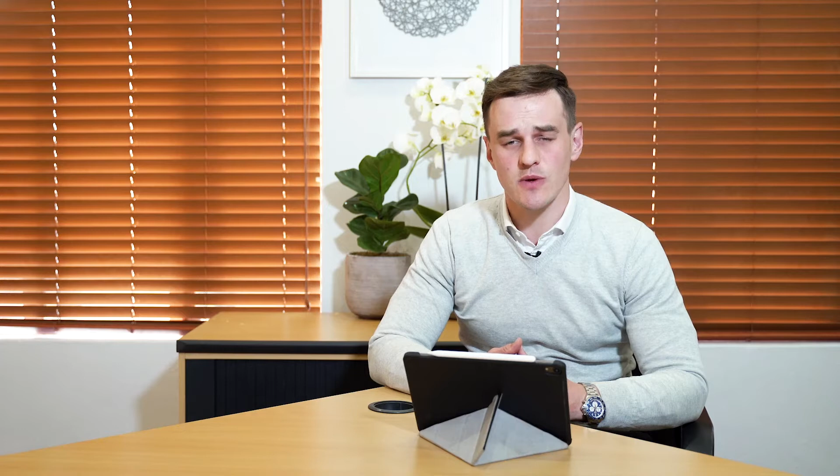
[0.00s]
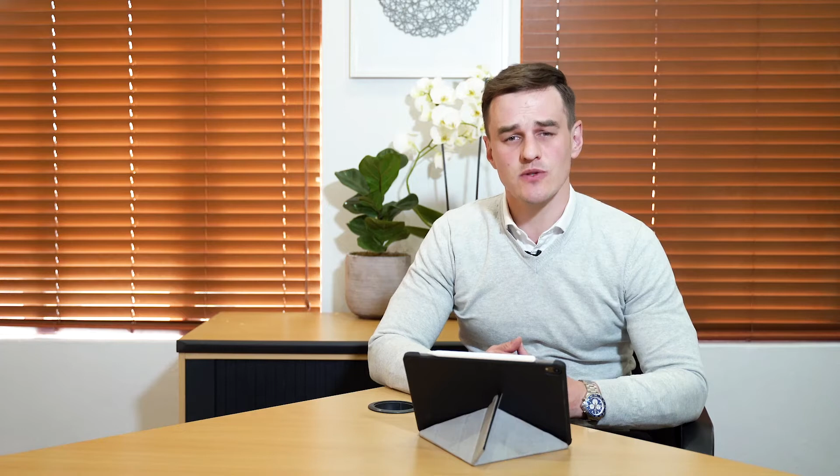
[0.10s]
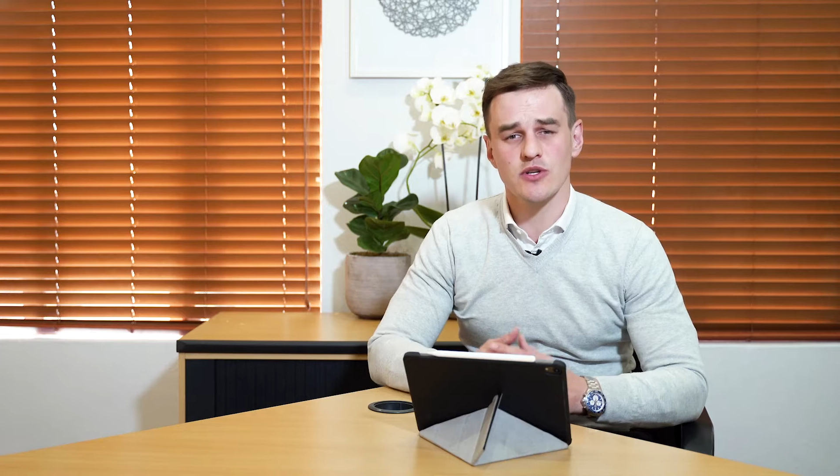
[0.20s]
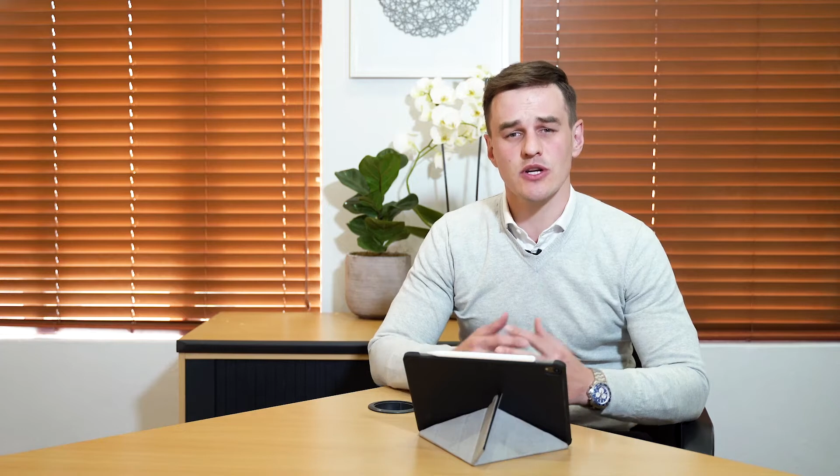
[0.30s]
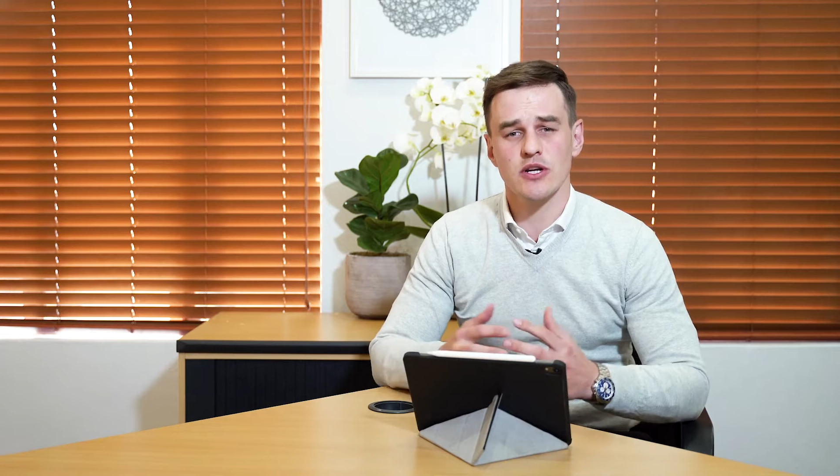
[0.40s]
We're
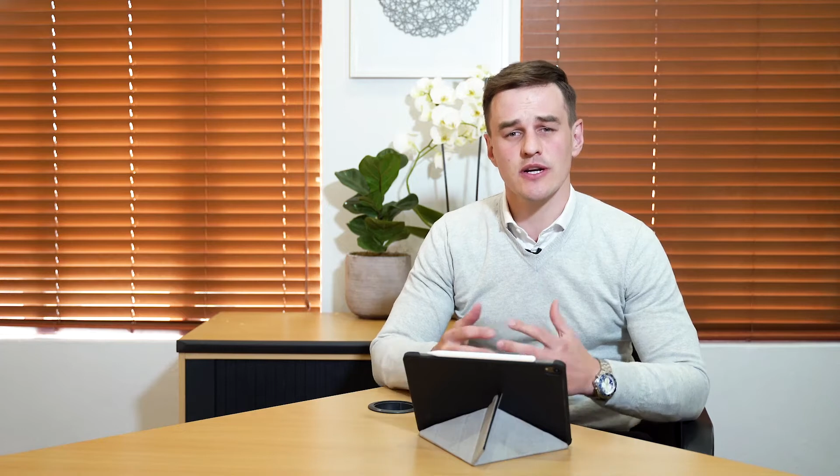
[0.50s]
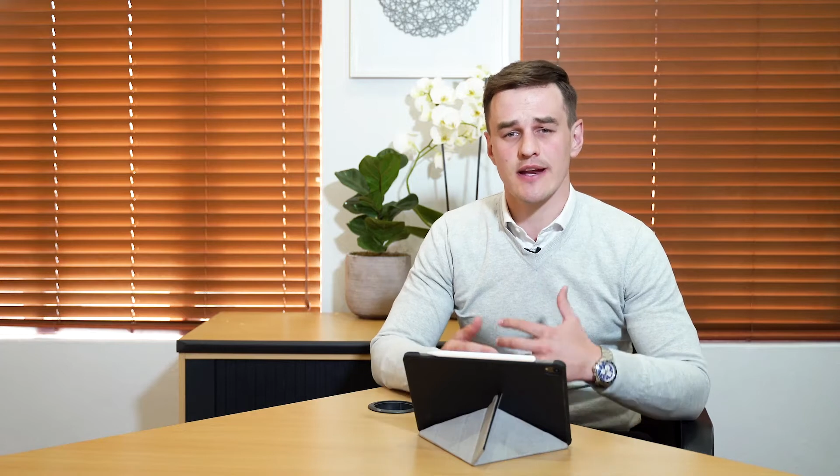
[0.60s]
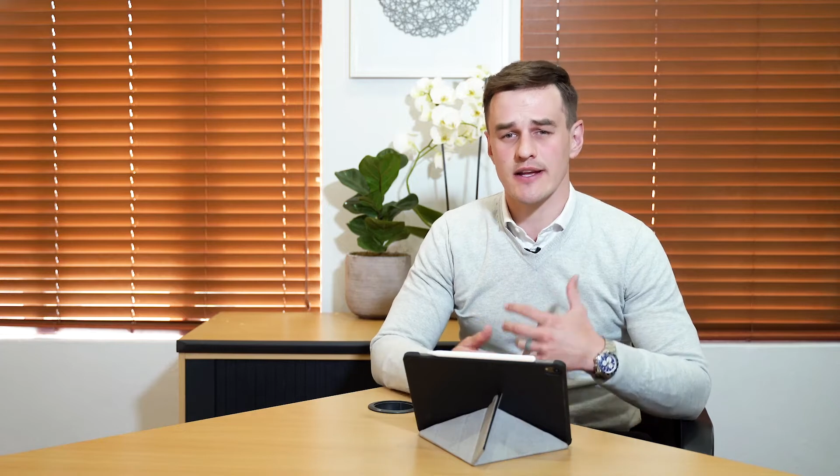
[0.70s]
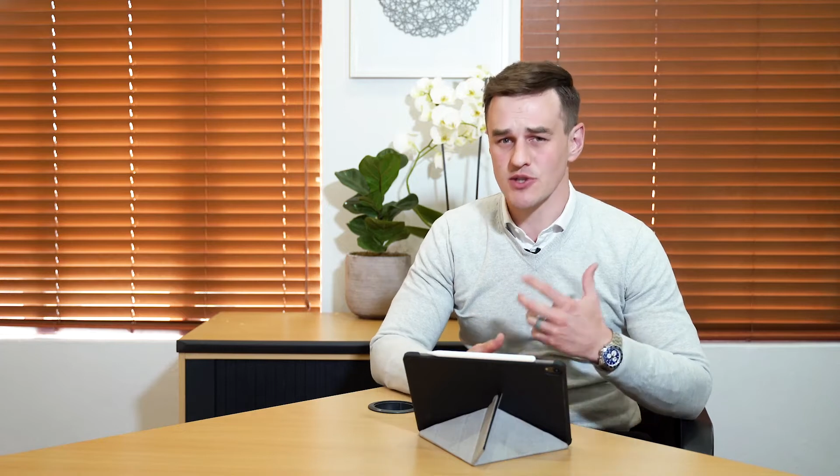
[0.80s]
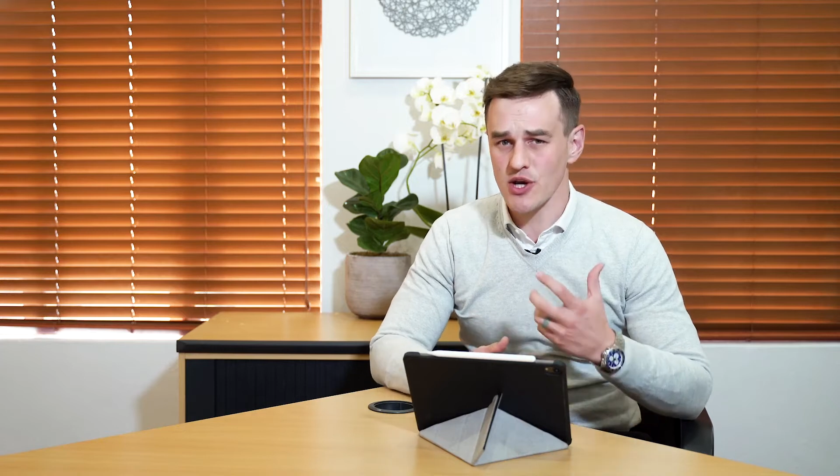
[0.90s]
also going to look
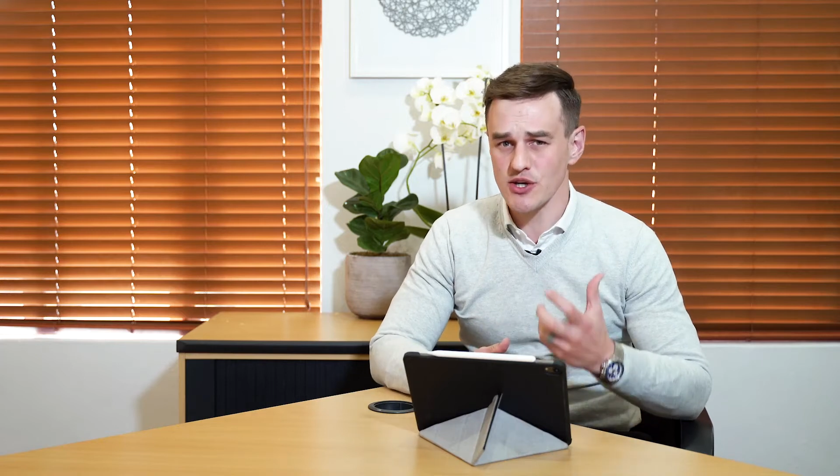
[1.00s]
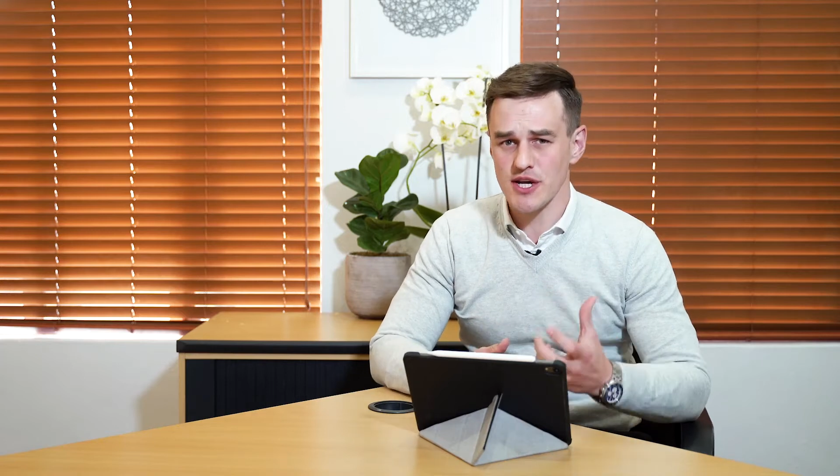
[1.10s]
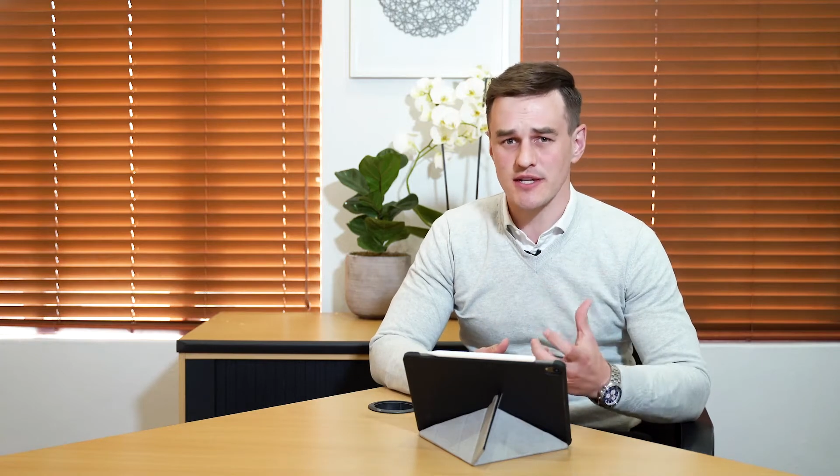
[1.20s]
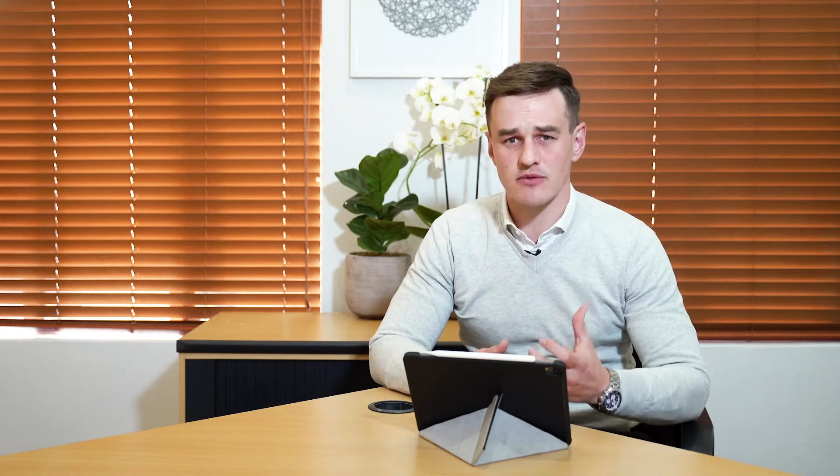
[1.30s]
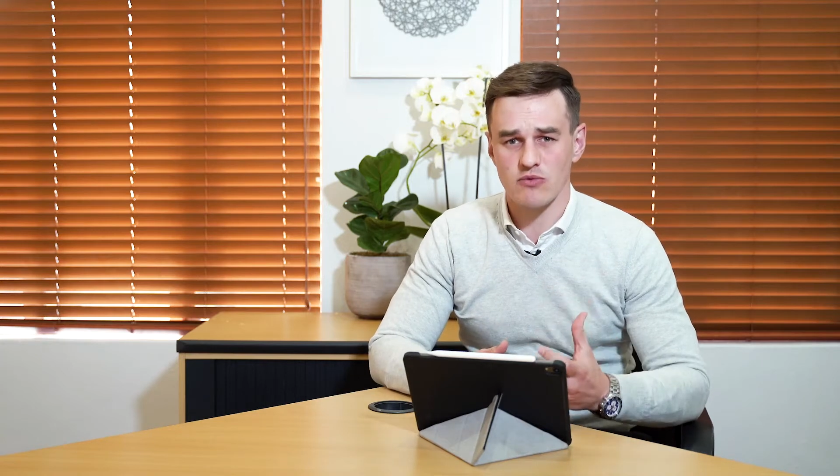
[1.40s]
at
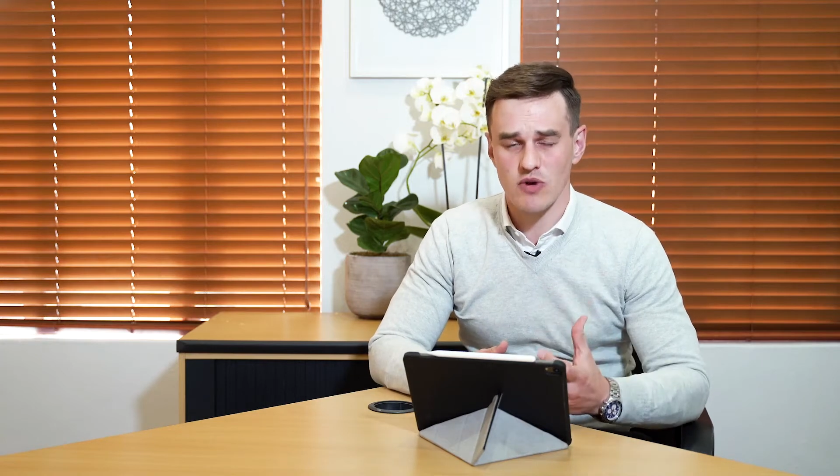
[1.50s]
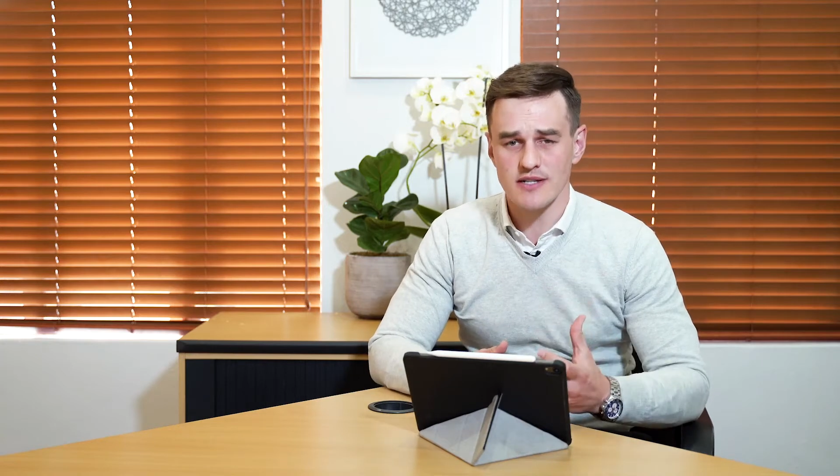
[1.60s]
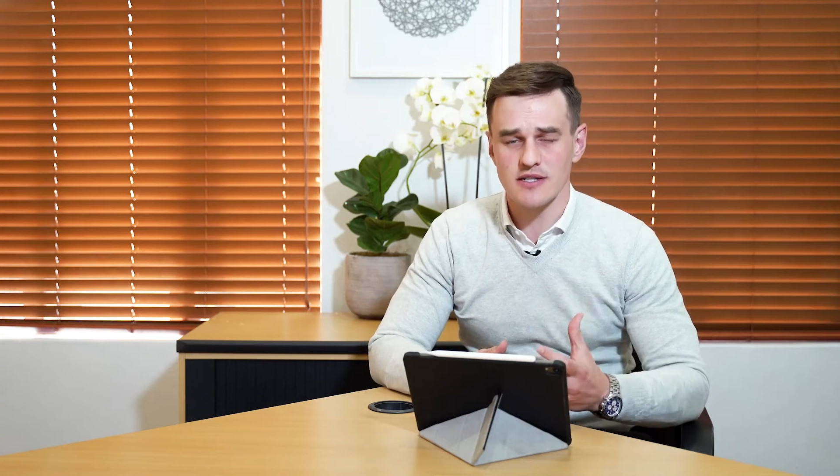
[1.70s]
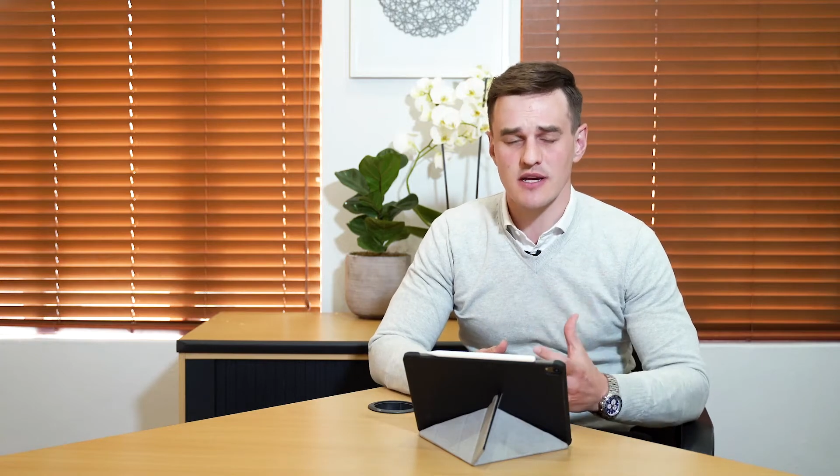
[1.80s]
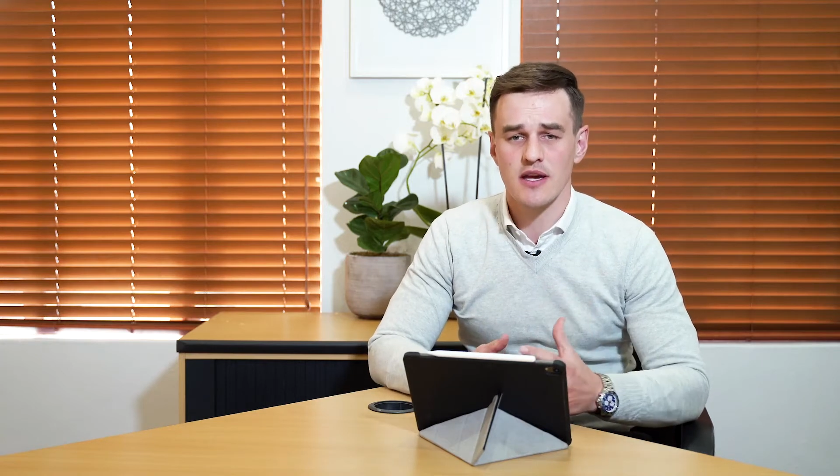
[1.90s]
associated
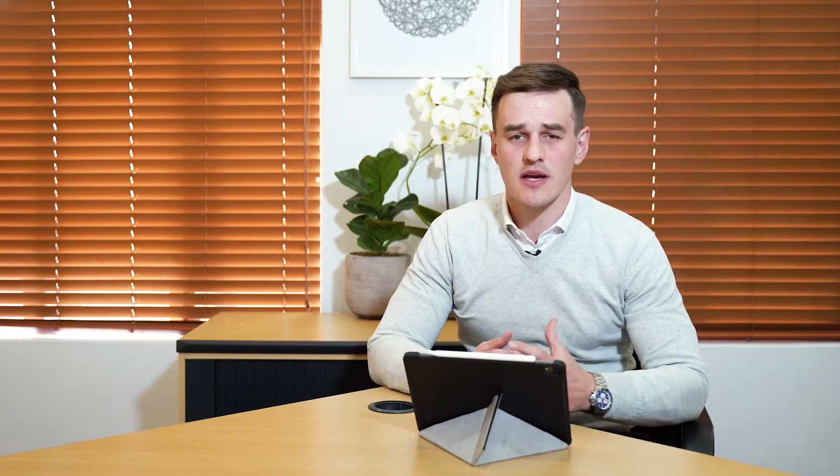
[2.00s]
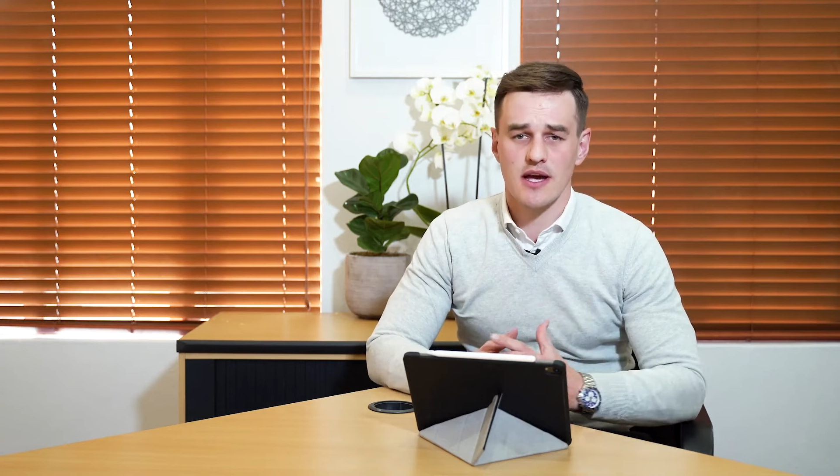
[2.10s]
risk,